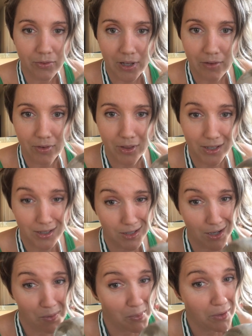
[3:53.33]
flavor that's
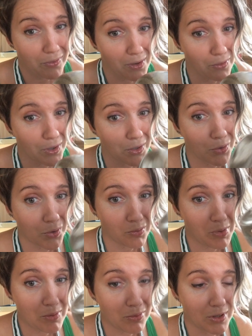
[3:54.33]
not my favorite or
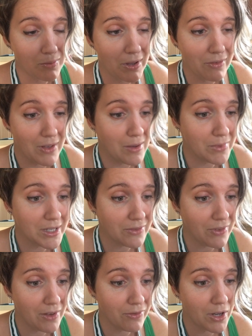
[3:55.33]
people in my family's
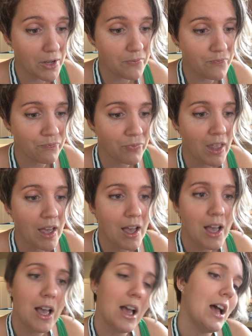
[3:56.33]
favorite.
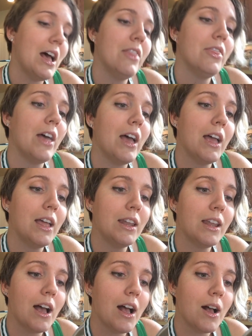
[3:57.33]
And
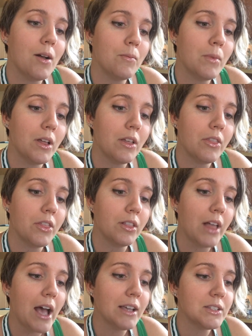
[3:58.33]
then the
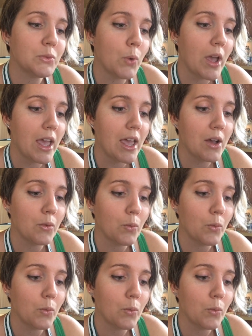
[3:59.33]
last way